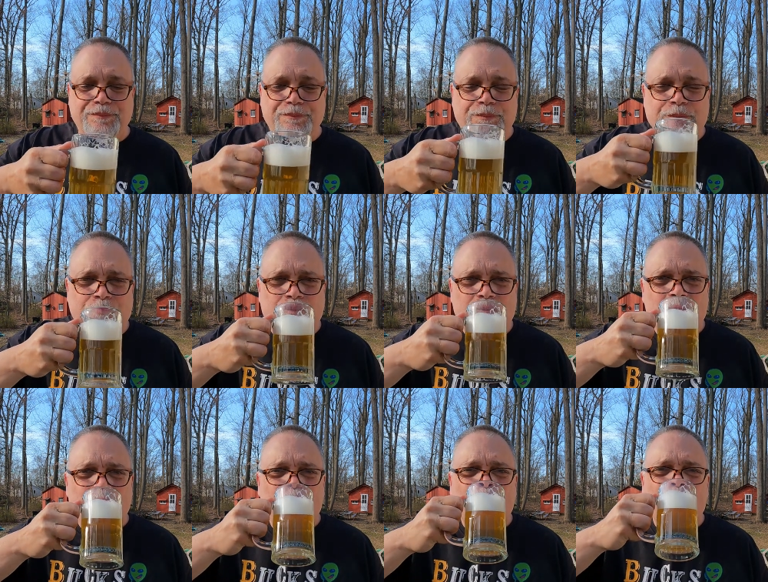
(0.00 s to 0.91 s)

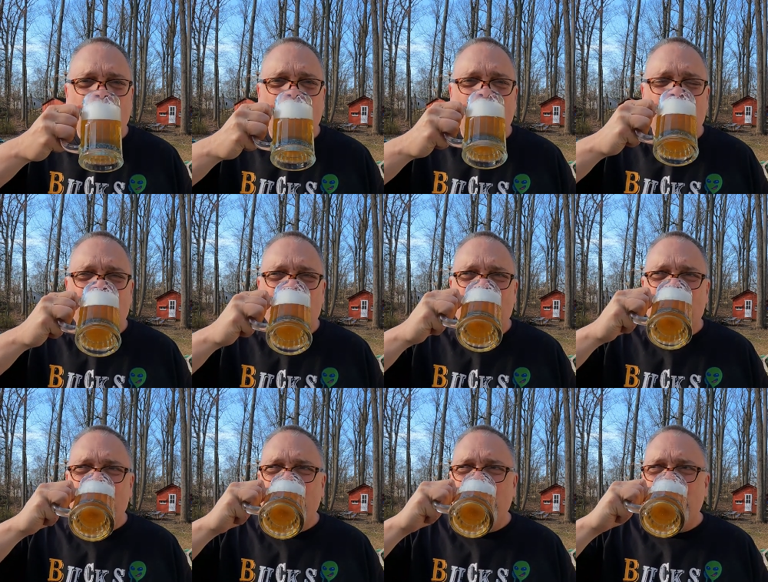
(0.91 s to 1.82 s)

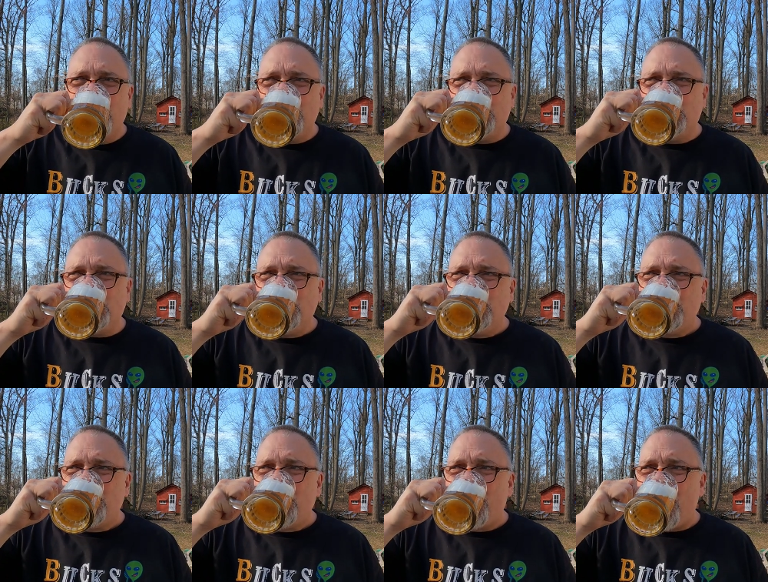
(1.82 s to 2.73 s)

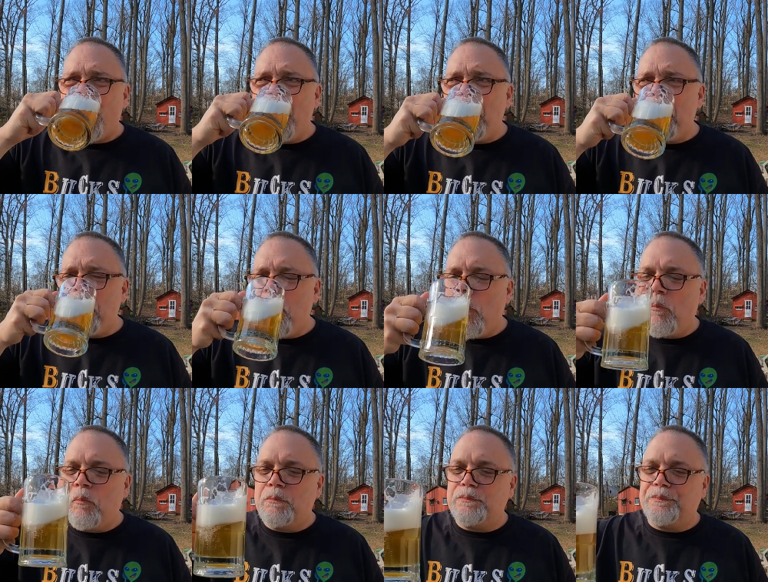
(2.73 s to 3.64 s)

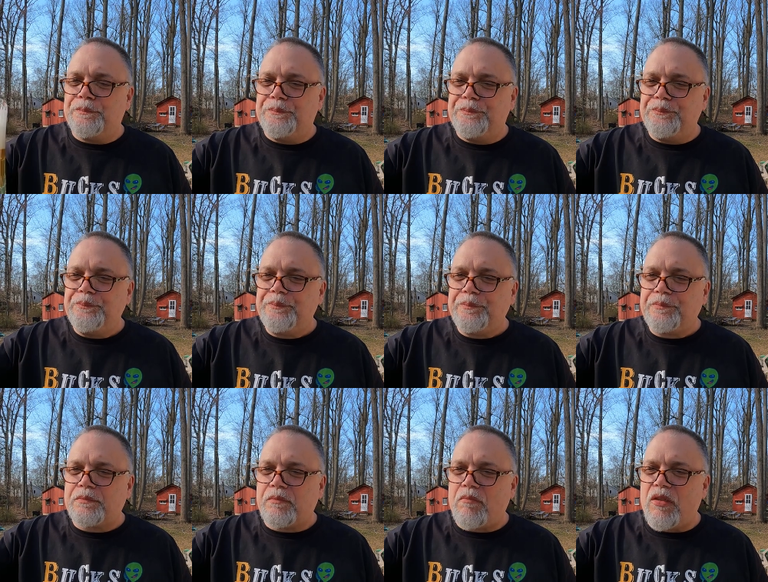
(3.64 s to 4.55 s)

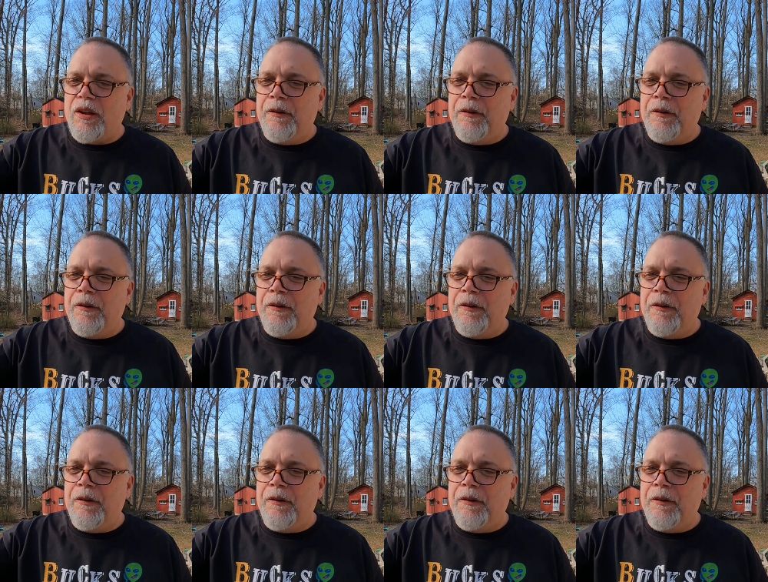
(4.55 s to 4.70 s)
Nobody speaks.